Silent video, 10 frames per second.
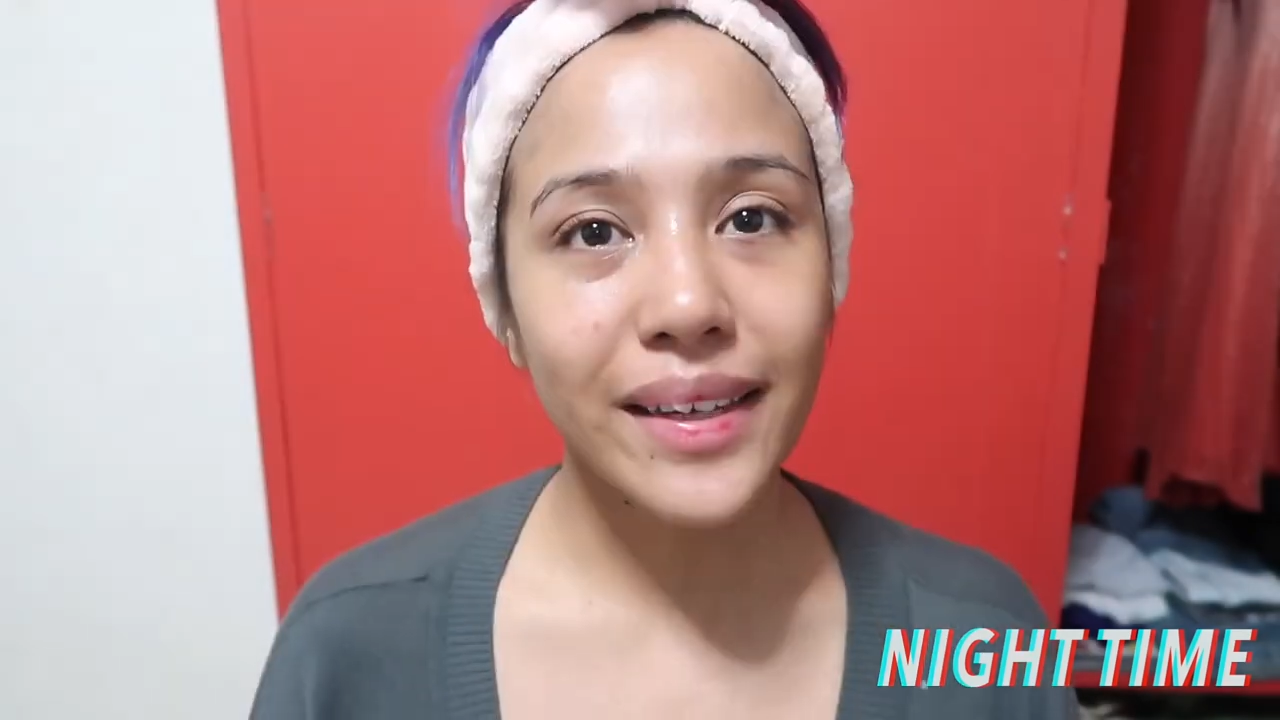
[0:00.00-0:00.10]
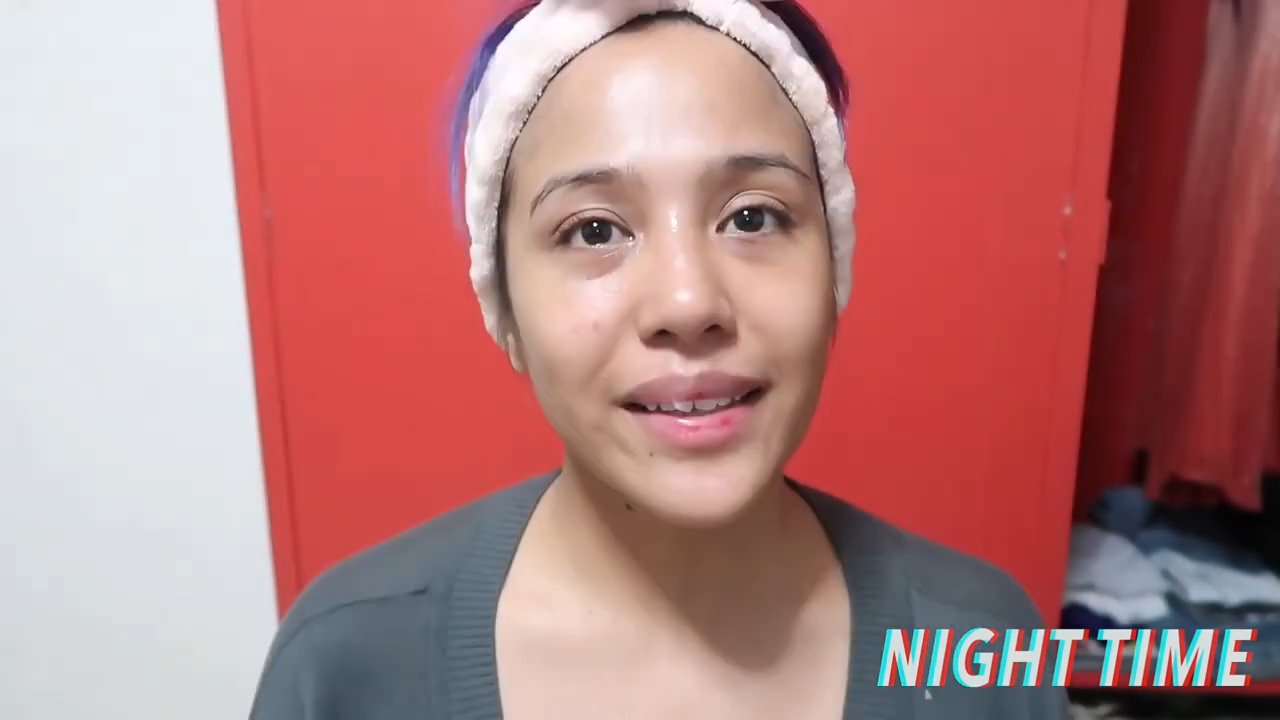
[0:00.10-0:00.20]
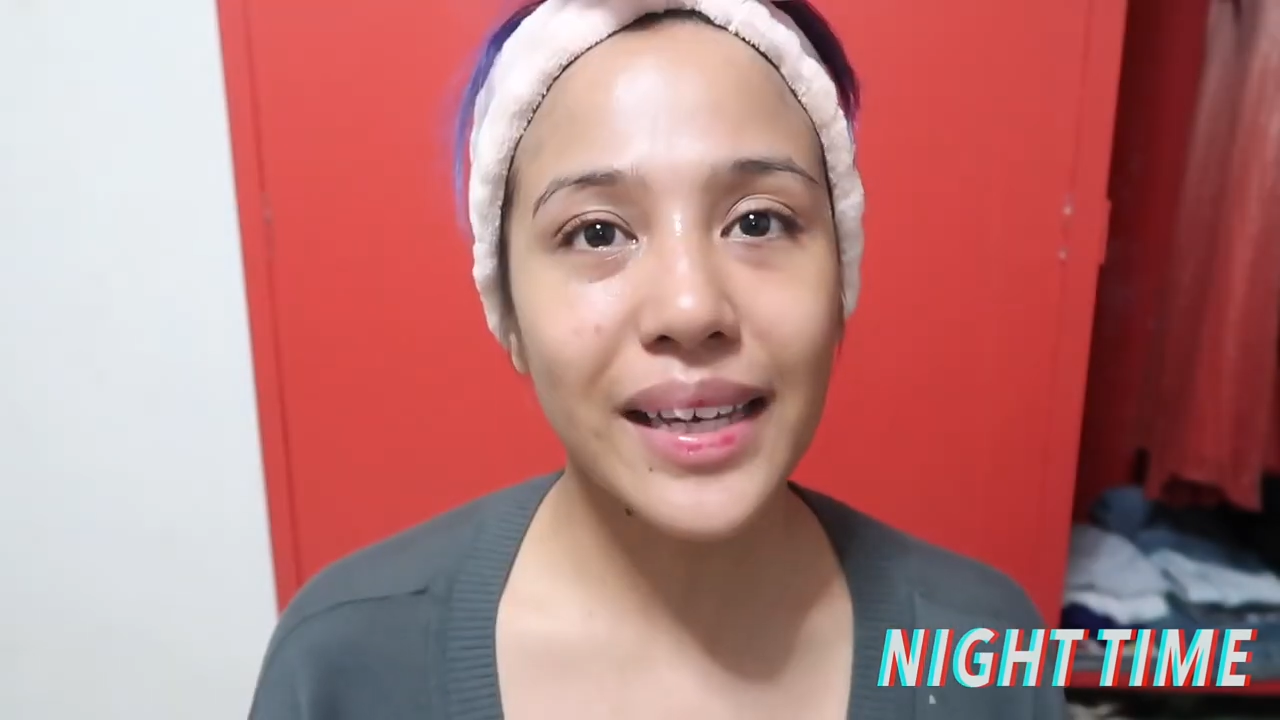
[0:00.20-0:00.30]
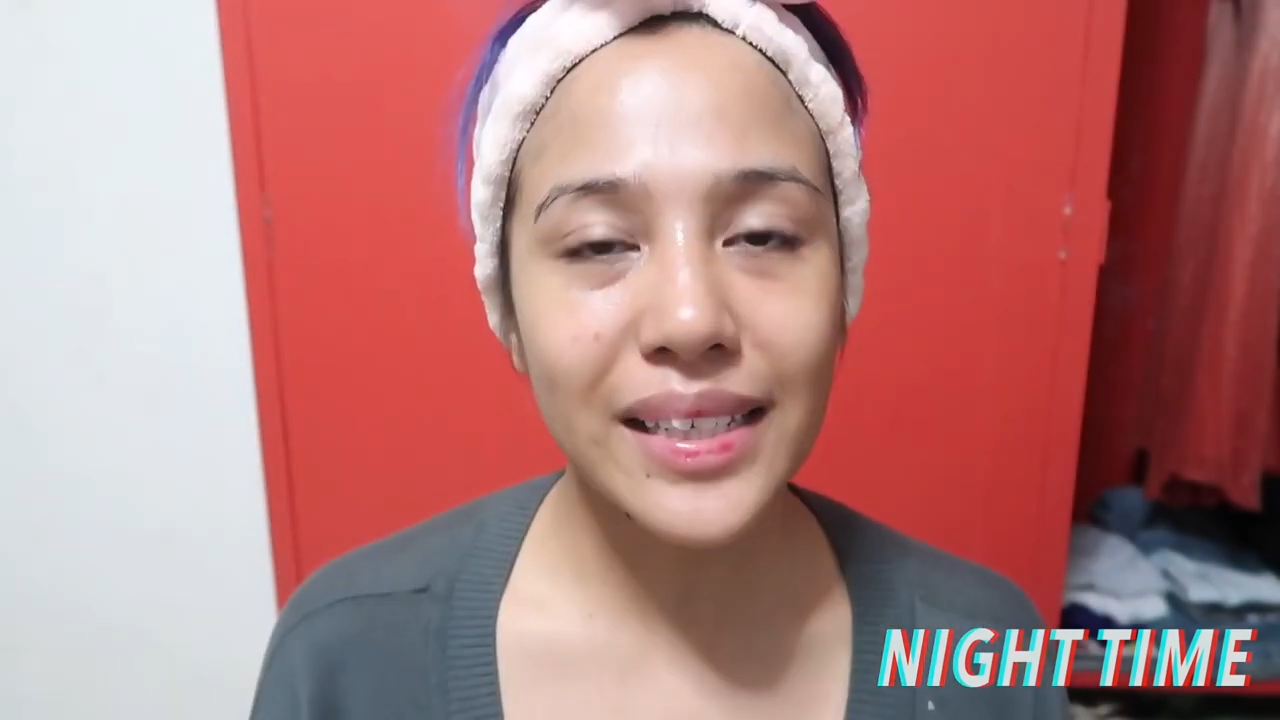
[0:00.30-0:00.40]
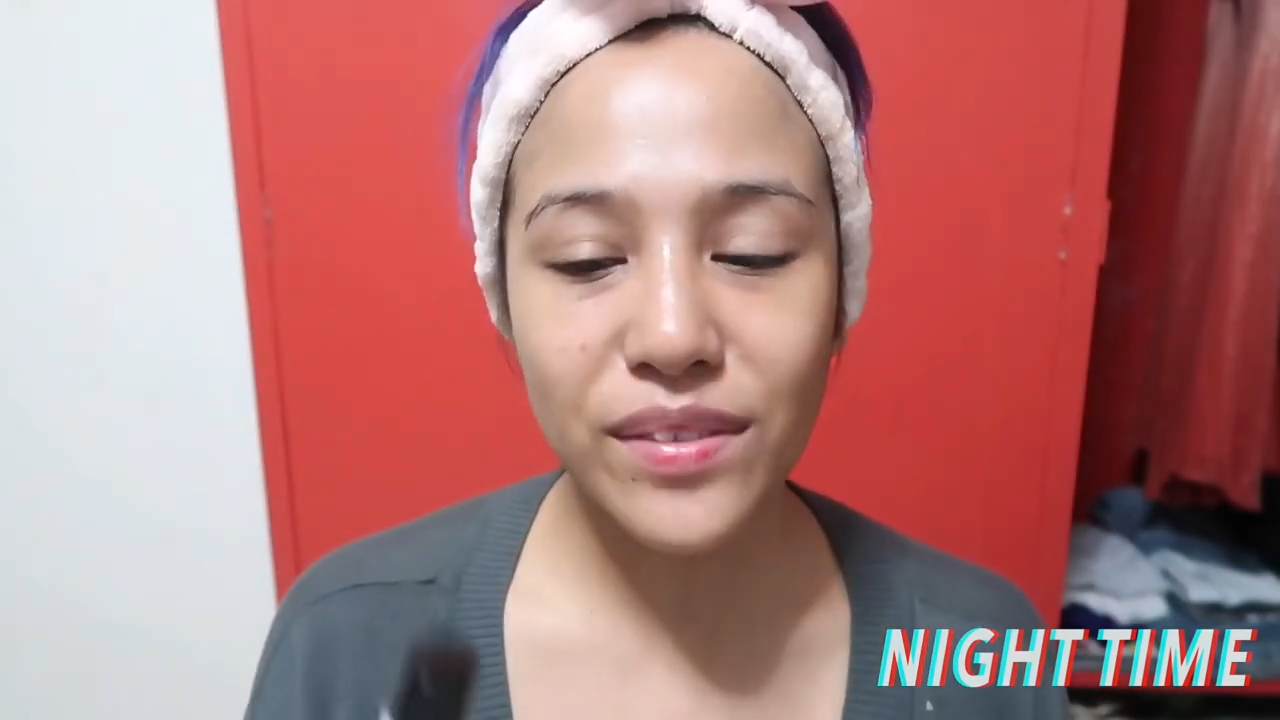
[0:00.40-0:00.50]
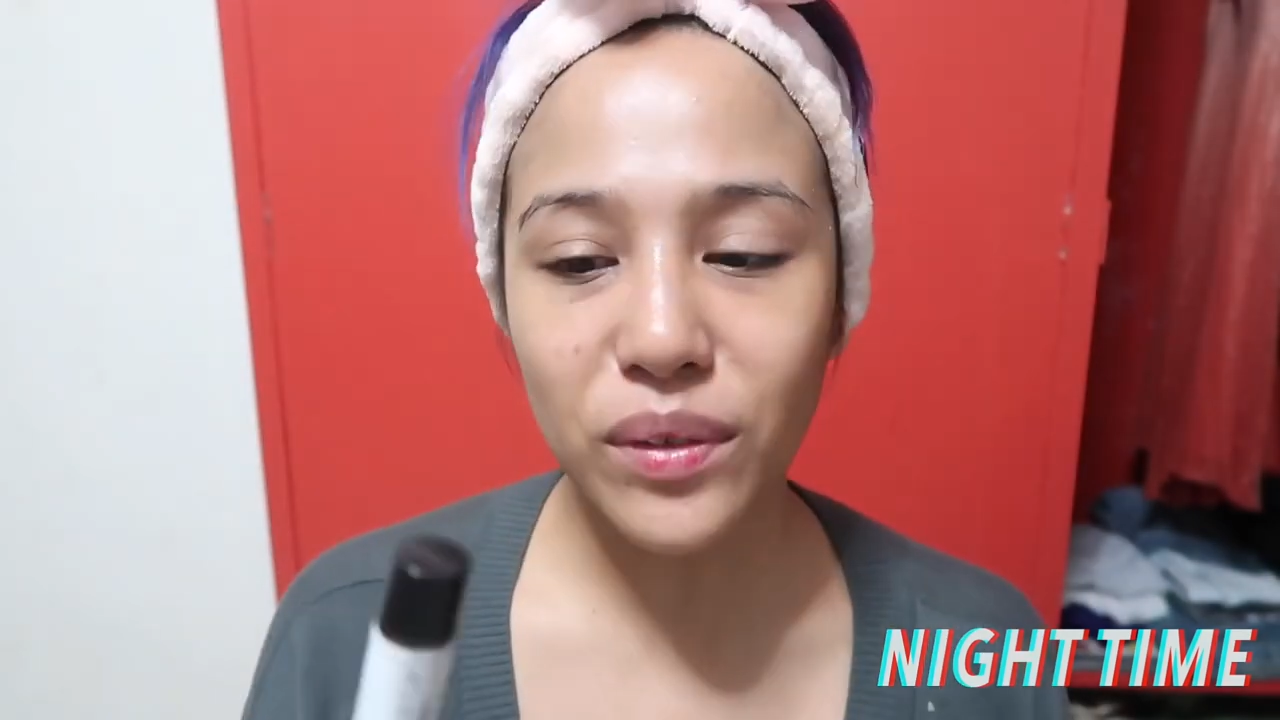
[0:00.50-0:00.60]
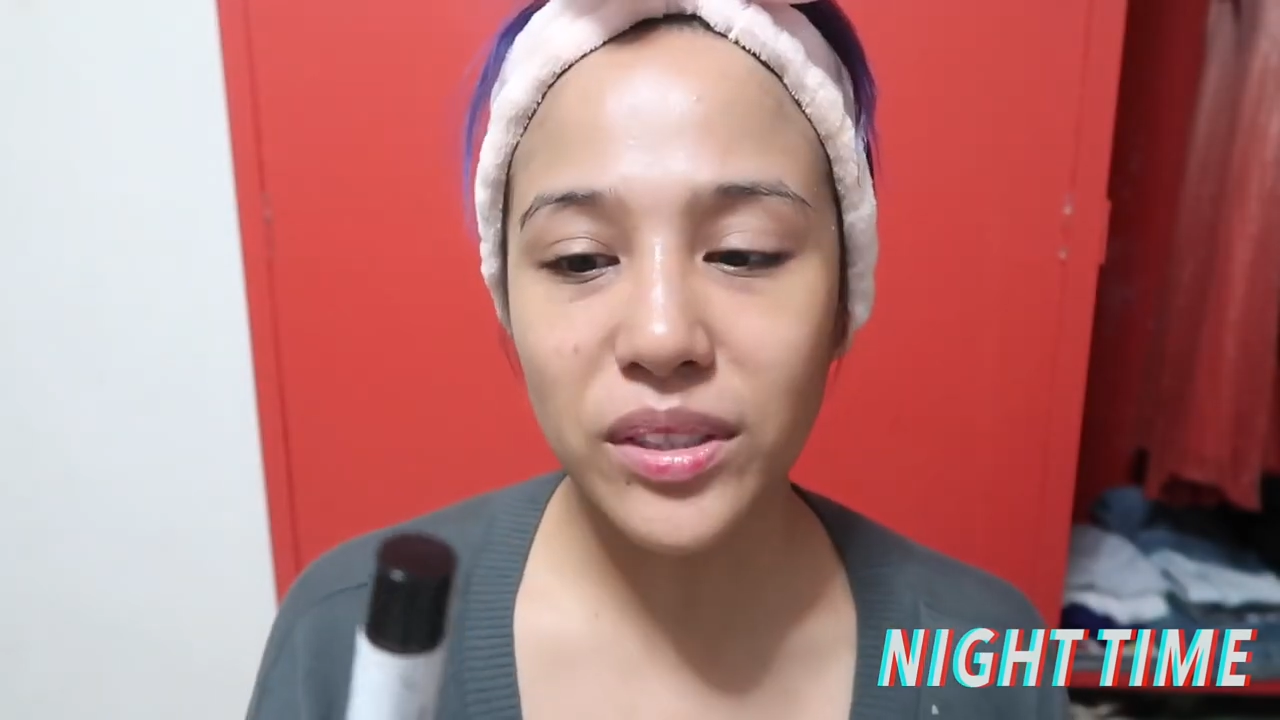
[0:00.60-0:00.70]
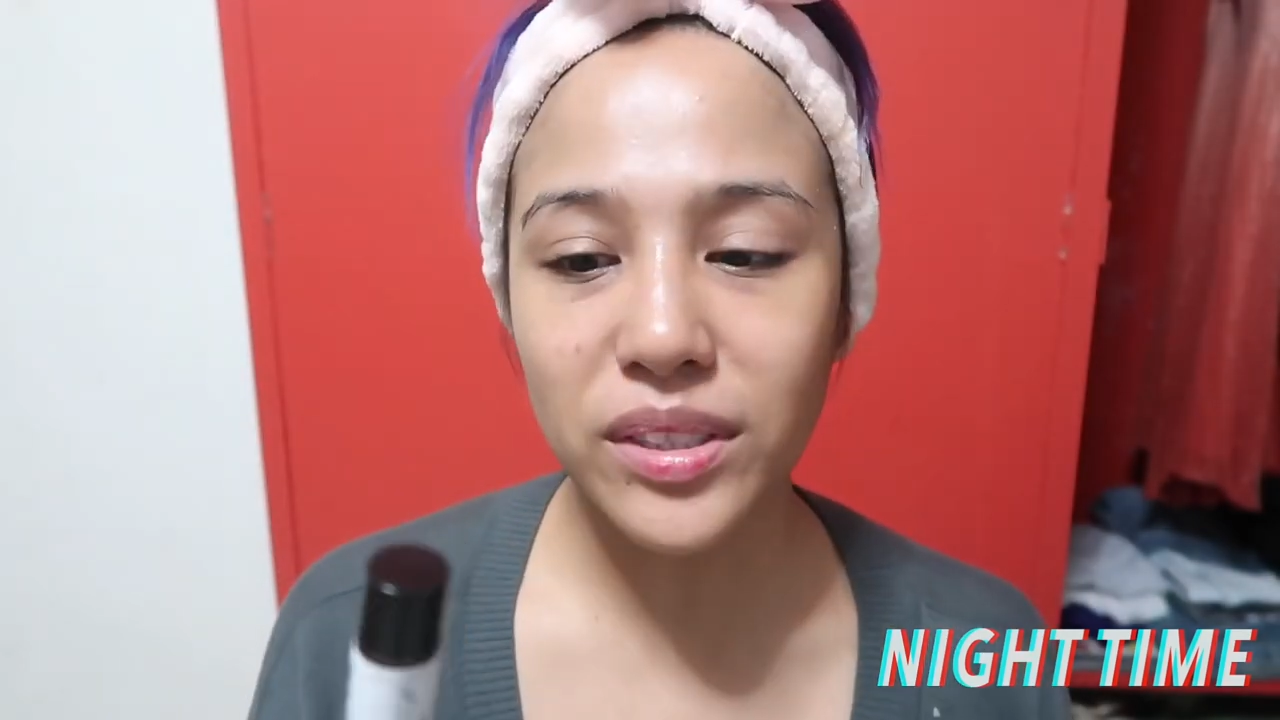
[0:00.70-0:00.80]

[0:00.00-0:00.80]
And last for